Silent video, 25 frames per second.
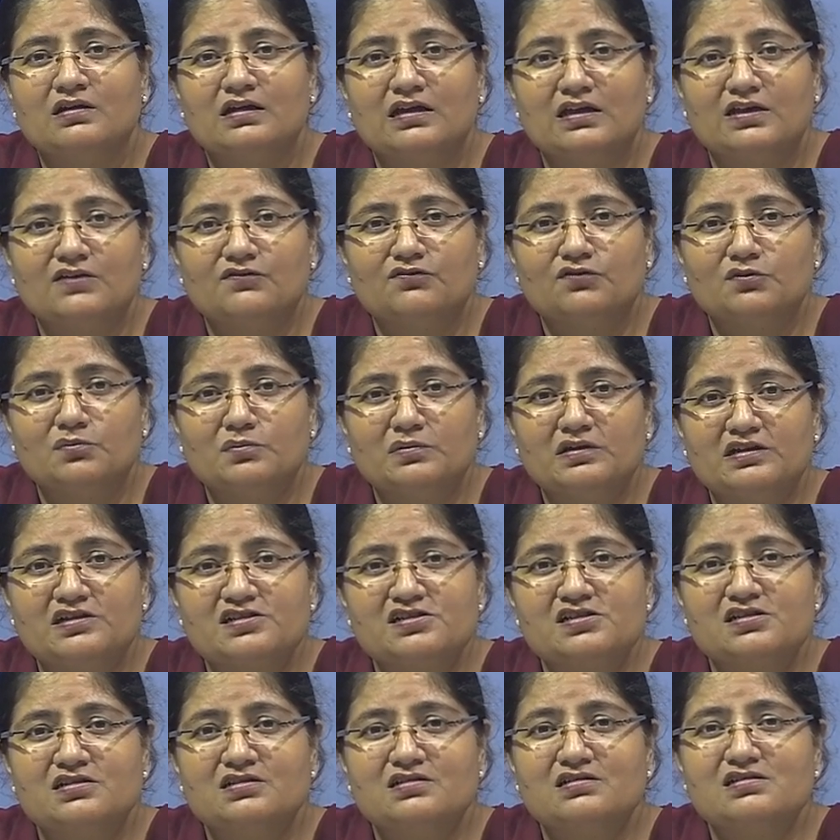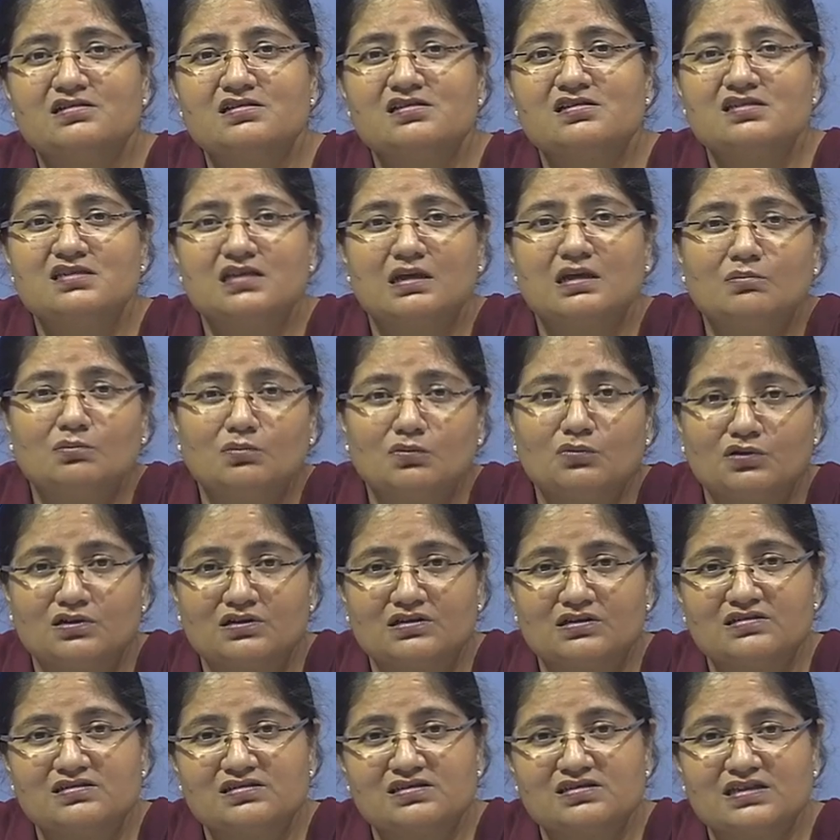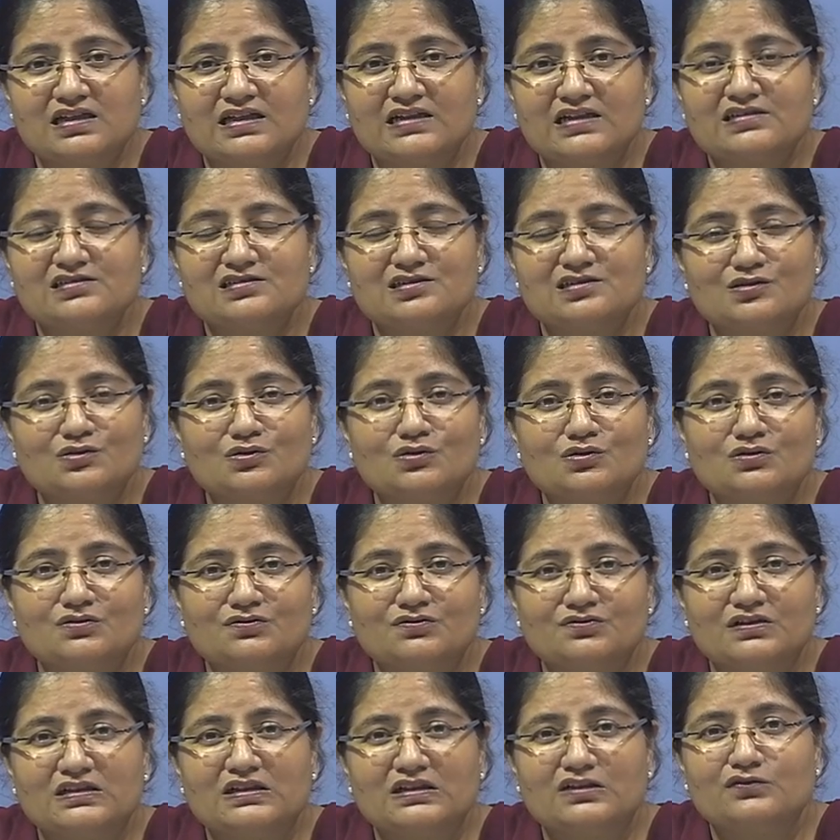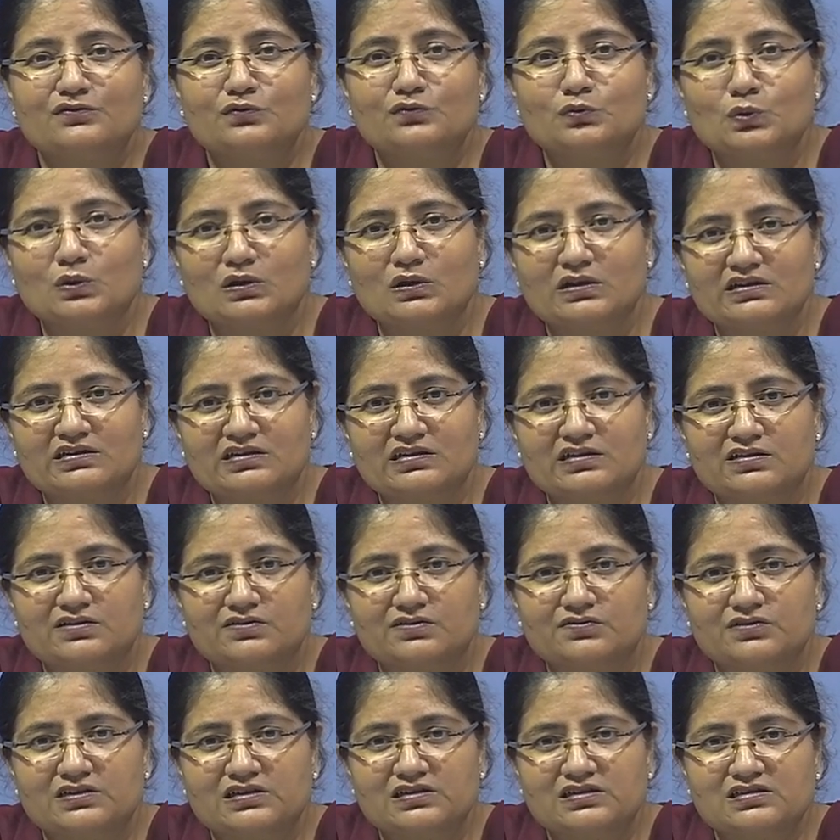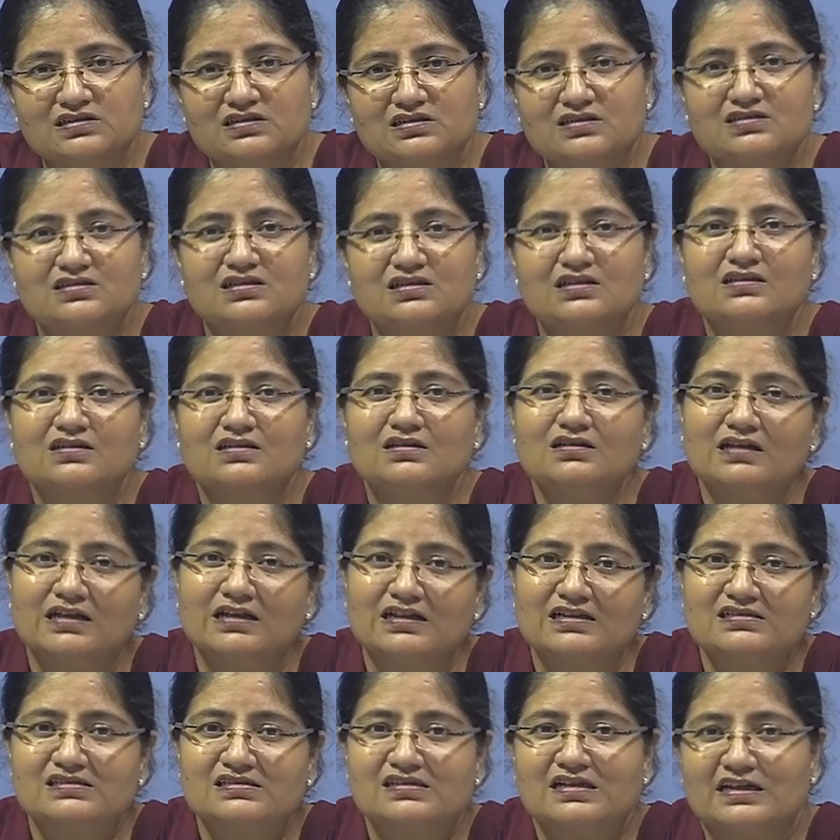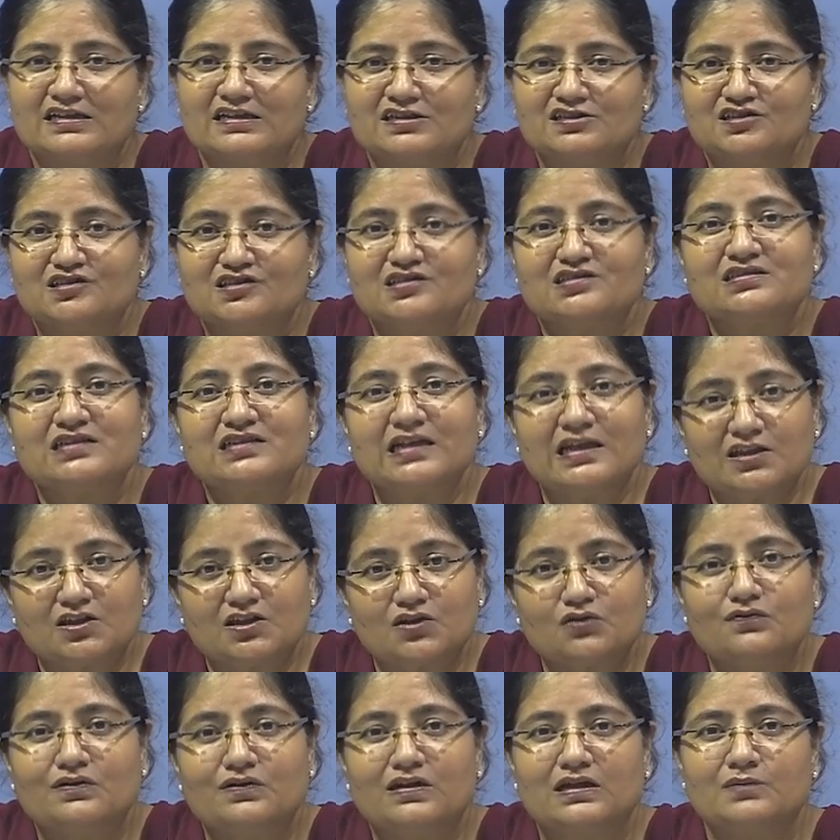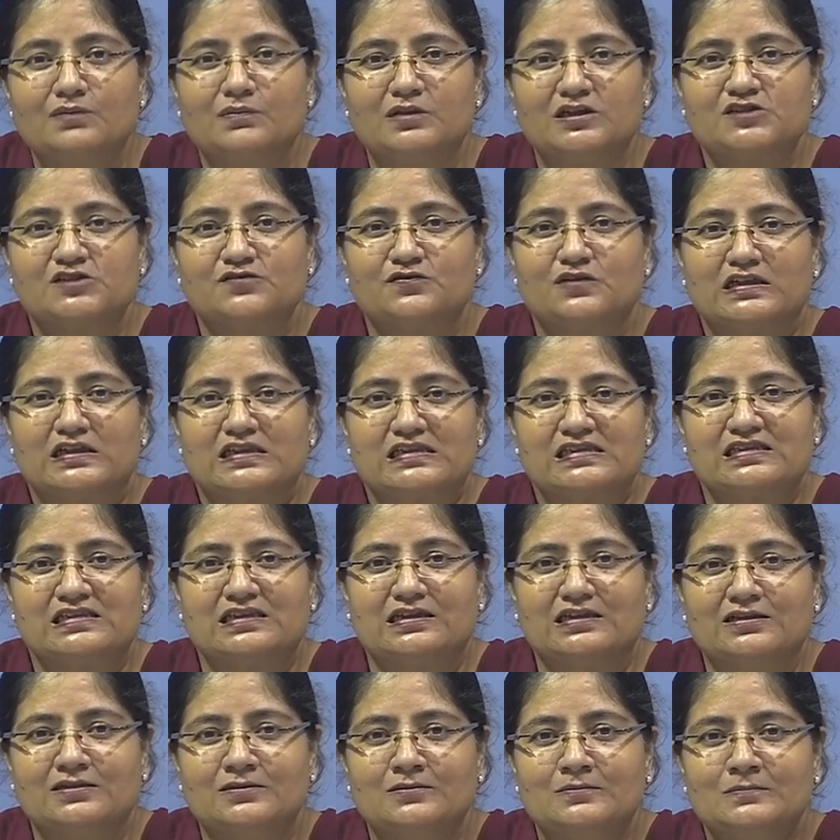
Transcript: information, some more insights into the field of qualitative research in the next lectures. Thank you very much for listening.